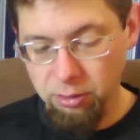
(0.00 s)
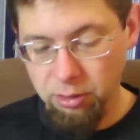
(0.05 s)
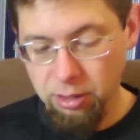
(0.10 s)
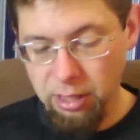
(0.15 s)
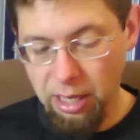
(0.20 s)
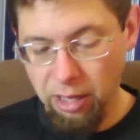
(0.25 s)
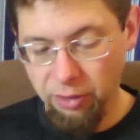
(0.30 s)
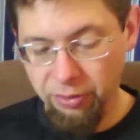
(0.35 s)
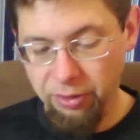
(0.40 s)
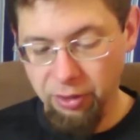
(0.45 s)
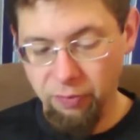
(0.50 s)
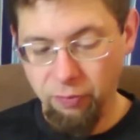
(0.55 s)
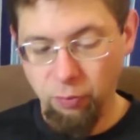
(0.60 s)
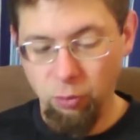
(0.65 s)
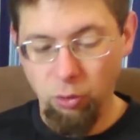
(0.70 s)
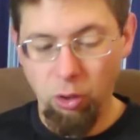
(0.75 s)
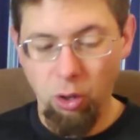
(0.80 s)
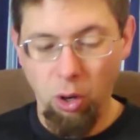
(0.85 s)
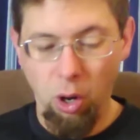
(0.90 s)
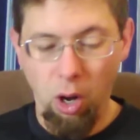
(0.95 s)
Now,
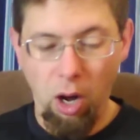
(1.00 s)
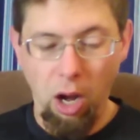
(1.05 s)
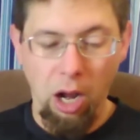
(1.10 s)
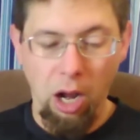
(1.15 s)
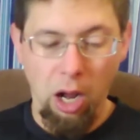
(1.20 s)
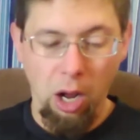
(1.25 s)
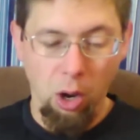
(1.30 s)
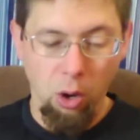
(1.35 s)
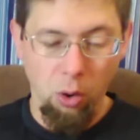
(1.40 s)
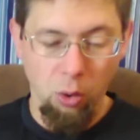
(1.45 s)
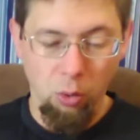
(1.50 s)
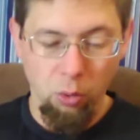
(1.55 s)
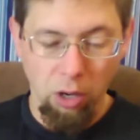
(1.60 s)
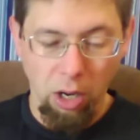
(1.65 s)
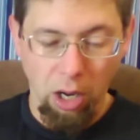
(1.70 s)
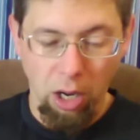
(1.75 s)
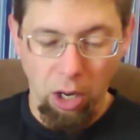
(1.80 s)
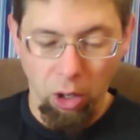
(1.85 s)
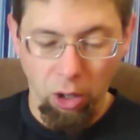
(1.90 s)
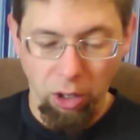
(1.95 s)
therefore, O
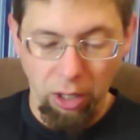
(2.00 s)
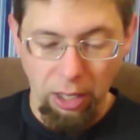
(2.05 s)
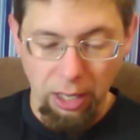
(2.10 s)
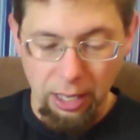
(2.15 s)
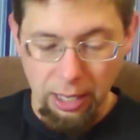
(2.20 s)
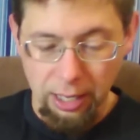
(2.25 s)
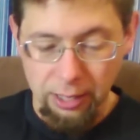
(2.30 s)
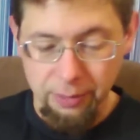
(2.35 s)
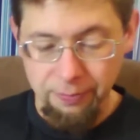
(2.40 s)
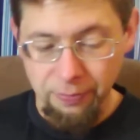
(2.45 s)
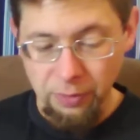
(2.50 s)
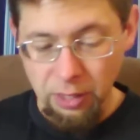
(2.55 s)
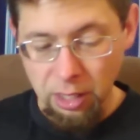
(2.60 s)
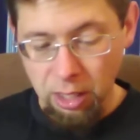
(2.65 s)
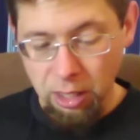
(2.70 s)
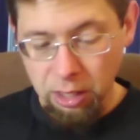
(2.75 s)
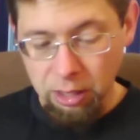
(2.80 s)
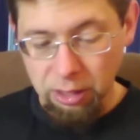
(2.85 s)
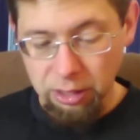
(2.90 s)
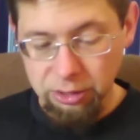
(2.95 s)
our God,
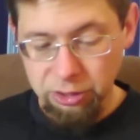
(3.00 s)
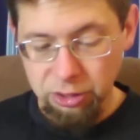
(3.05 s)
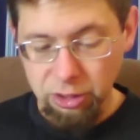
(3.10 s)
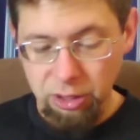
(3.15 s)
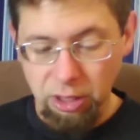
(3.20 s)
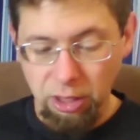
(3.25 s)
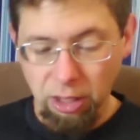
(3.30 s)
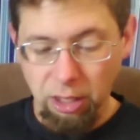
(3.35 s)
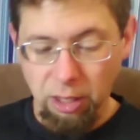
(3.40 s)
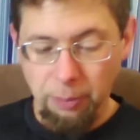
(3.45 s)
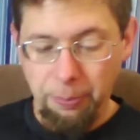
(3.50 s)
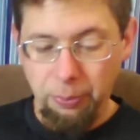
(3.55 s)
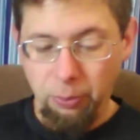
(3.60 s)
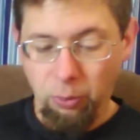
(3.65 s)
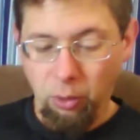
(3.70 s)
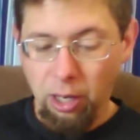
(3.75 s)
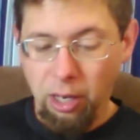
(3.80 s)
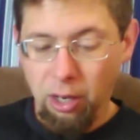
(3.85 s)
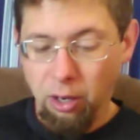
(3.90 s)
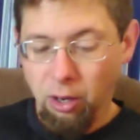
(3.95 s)
Listen to the
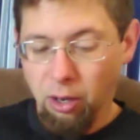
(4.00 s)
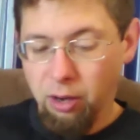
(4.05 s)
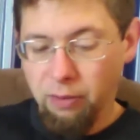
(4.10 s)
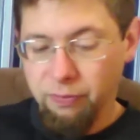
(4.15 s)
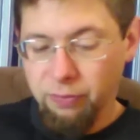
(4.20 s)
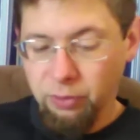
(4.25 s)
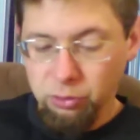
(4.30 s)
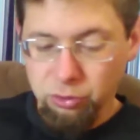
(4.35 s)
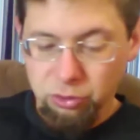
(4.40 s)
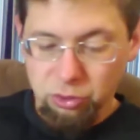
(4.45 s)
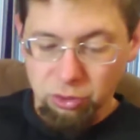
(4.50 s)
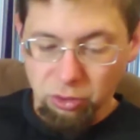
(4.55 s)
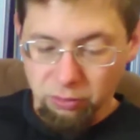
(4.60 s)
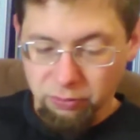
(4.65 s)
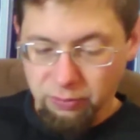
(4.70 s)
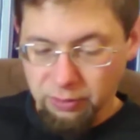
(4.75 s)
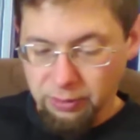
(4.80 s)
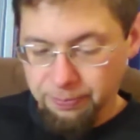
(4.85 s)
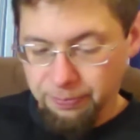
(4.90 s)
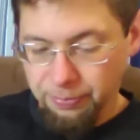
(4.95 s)
prayer of your
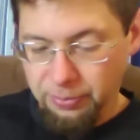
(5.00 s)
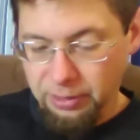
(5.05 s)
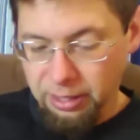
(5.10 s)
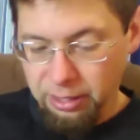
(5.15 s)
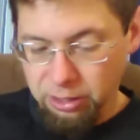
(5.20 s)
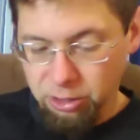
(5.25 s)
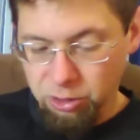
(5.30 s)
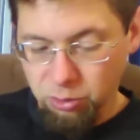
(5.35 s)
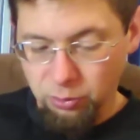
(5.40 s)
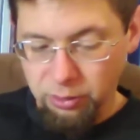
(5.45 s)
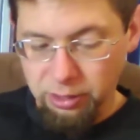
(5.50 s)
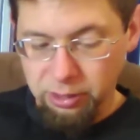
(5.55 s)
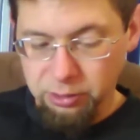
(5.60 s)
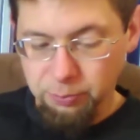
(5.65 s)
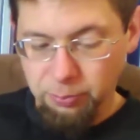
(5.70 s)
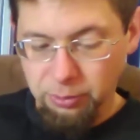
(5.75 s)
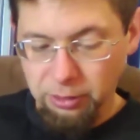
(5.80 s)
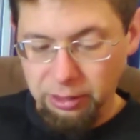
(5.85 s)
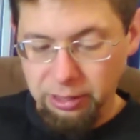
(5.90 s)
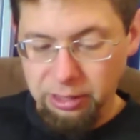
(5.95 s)
servant and to his
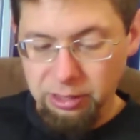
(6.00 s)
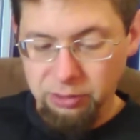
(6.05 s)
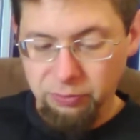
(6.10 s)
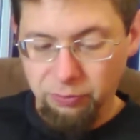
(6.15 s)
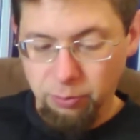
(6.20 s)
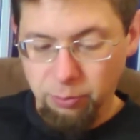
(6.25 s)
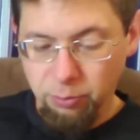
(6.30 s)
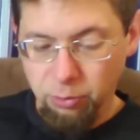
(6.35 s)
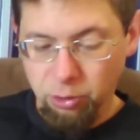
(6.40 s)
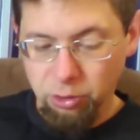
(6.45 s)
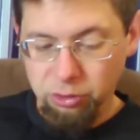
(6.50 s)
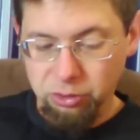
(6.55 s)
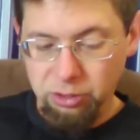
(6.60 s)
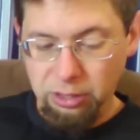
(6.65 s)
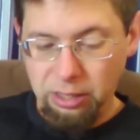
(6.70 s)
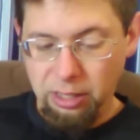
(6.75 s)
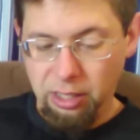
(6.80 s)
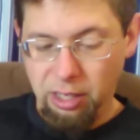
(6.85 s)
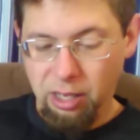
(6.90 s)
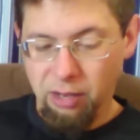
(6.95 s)
pleas for
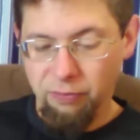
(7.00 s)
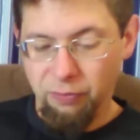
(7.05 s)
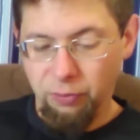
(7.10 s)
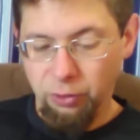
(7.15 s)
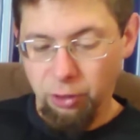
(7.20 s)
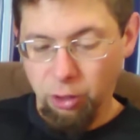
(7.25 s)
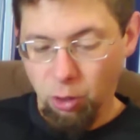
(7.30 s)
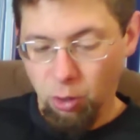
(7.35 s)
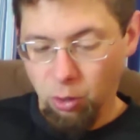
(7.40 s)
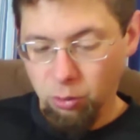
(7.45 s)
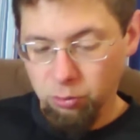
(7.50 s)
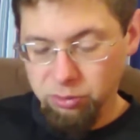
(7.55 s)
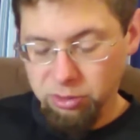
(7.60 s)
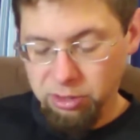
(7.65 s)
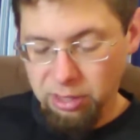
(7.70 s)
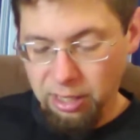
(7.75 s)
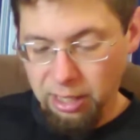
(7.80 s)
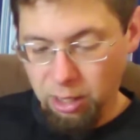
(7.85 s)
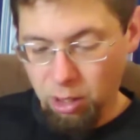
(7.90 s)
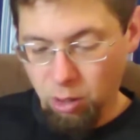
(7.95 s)
mercy, and for your own
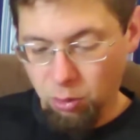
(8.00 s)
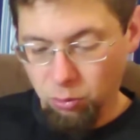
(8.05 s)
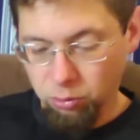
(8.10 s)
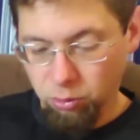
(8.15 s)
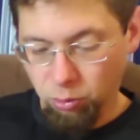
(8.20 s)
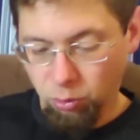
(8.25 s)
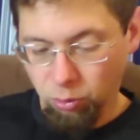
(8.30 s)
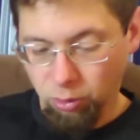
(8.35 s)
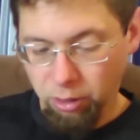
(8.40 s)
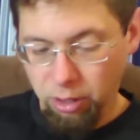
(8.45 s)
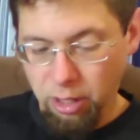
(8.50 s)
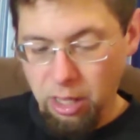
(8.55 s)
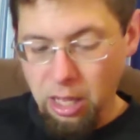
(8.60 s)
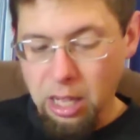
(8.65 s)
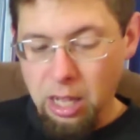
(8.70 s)
sake, O Lord.